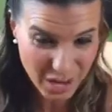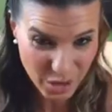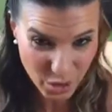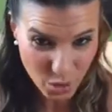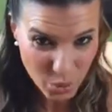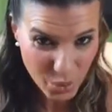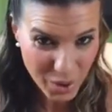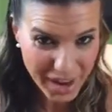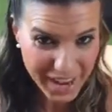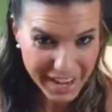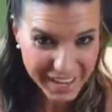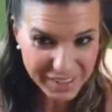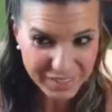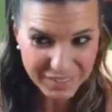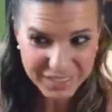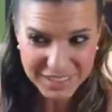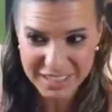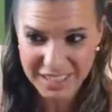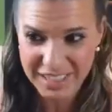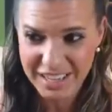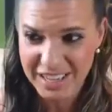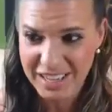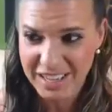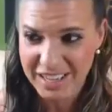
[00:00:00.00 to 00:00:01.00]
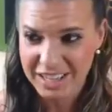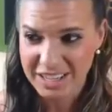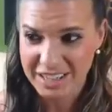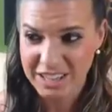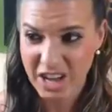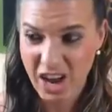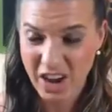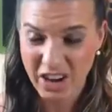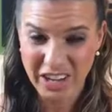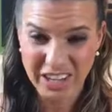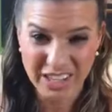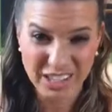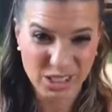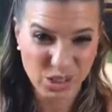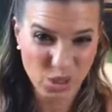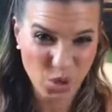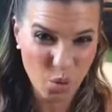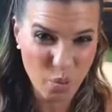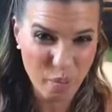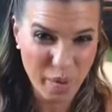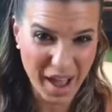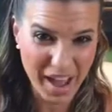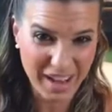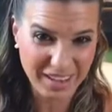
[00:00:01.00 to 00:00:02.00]
their wives and talking
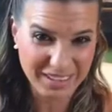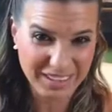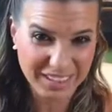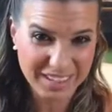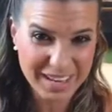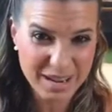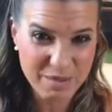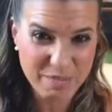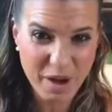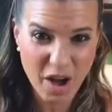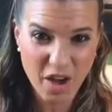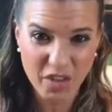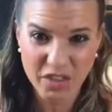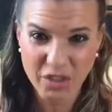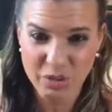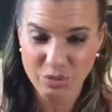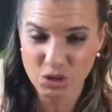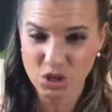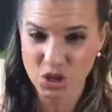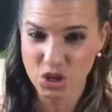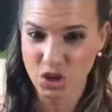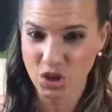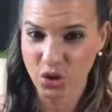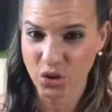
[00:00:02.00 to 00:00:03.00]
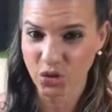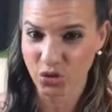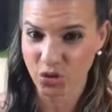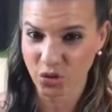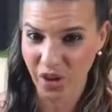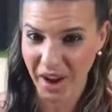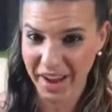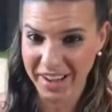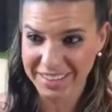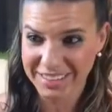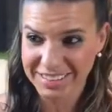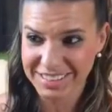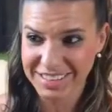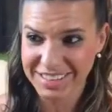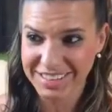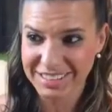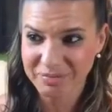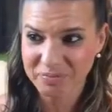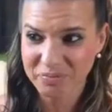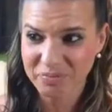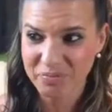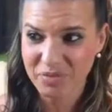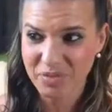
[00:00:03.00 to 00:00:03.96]
so badly about them to their friends?